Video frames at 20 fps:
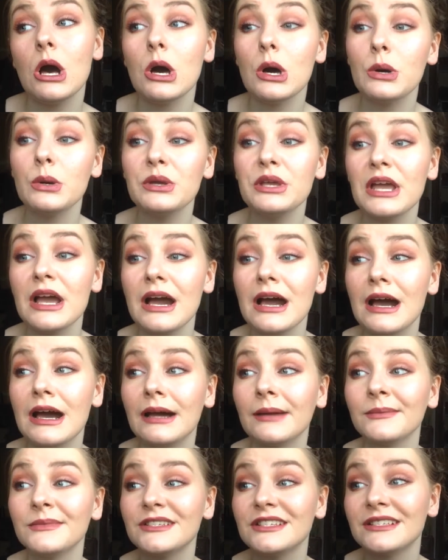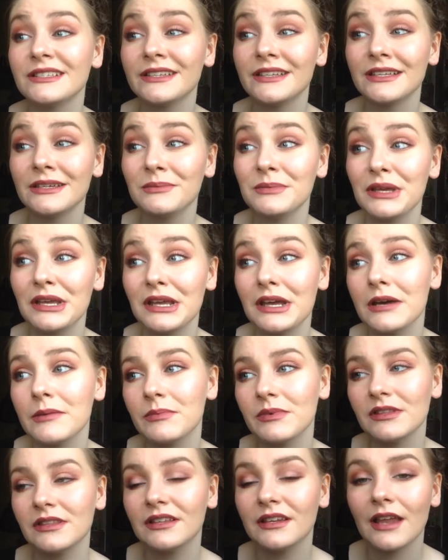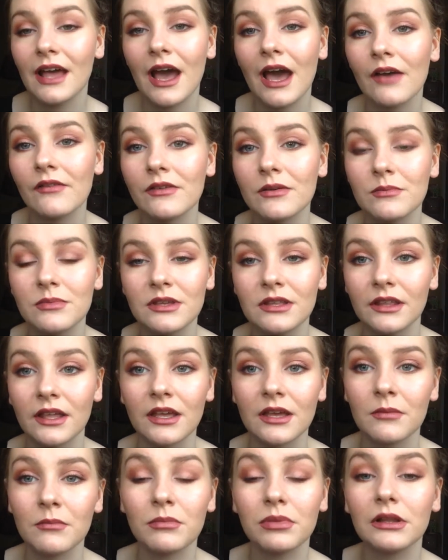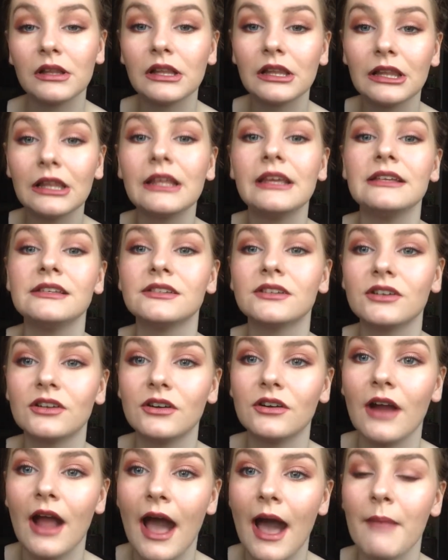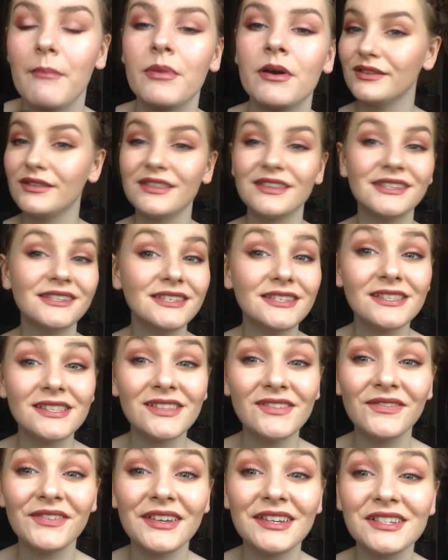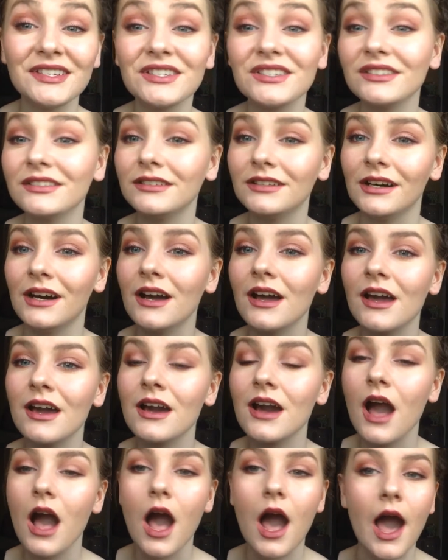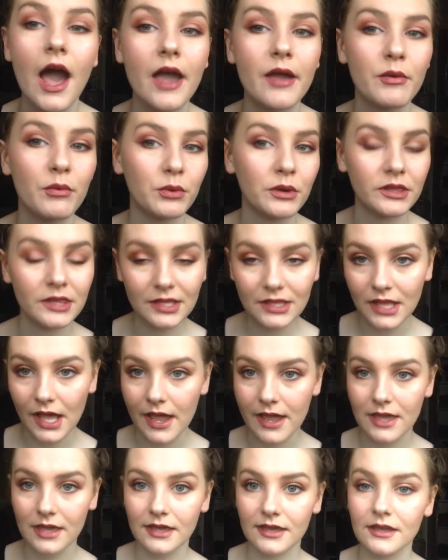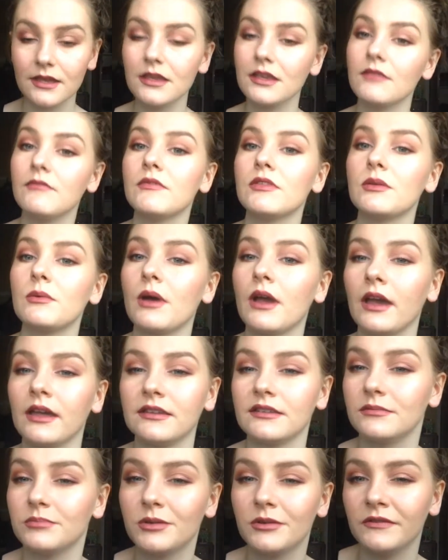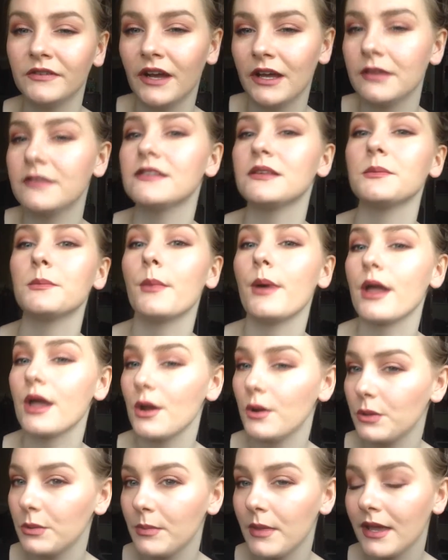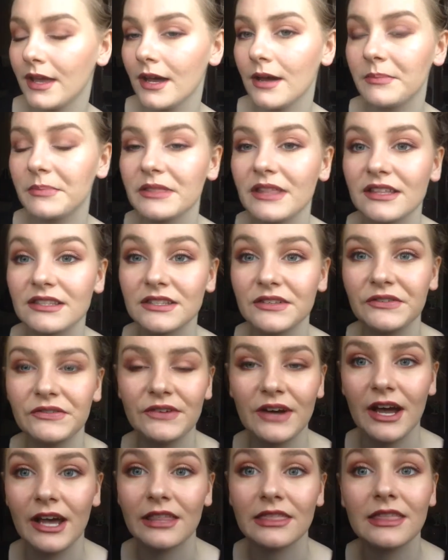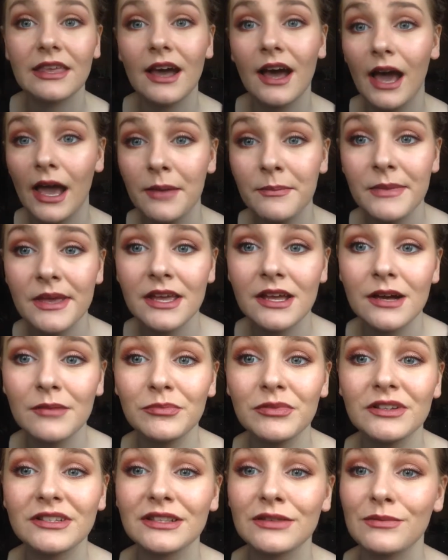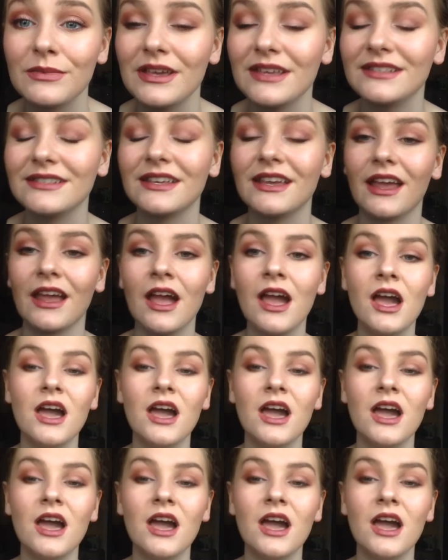oh yeah, I'm just getting makeup, and then have it be complete crap. This is the finished look. I really like it, even though I had to provide some of my own makeup. That's fine. The eye makeup looks amazing.